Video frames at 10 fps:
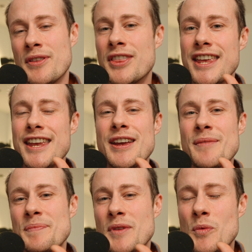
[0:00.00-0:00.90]
the
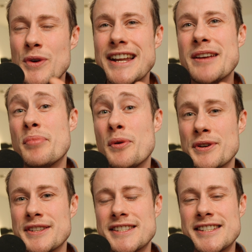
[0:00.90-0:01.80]
really
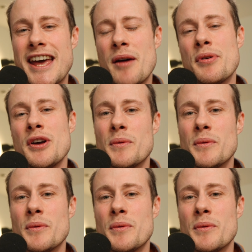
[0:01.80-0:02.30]
important step,